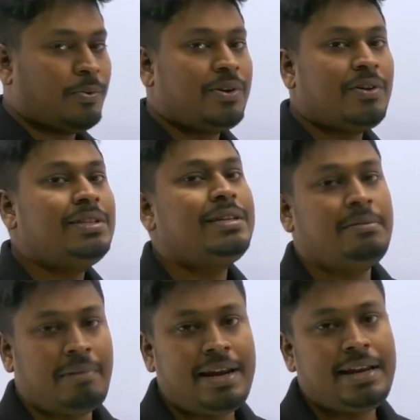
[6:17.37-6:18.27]
What are all the
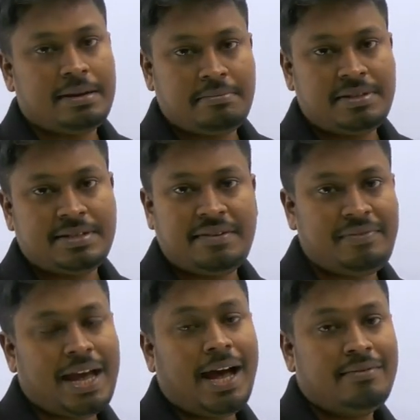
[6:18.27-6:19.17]
remaining numbers that
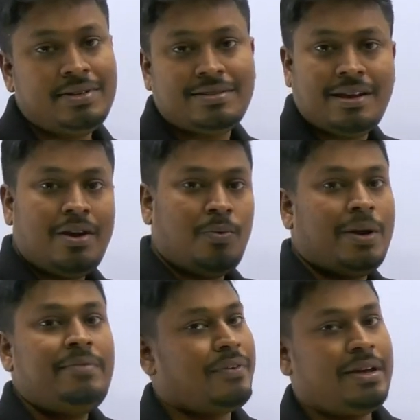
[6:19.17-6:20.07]
we have is
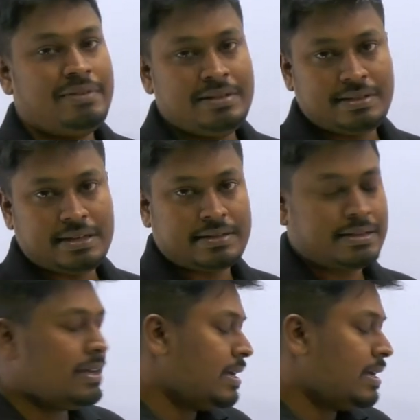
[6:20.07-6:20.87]
1, 5 and 6.